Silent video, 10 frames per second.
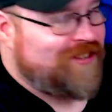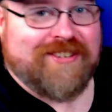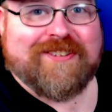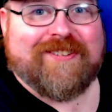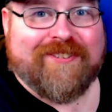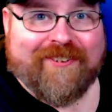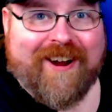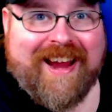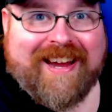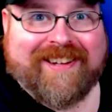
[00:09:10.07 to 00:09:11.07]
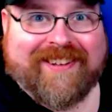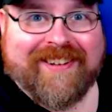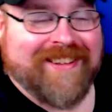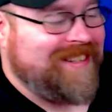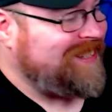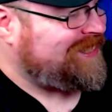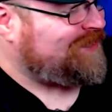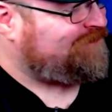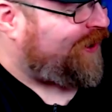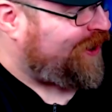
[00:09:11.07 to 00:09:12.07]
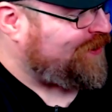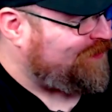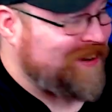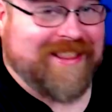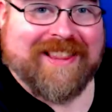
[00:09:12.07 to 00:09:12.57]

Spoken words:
is great. This is perfect.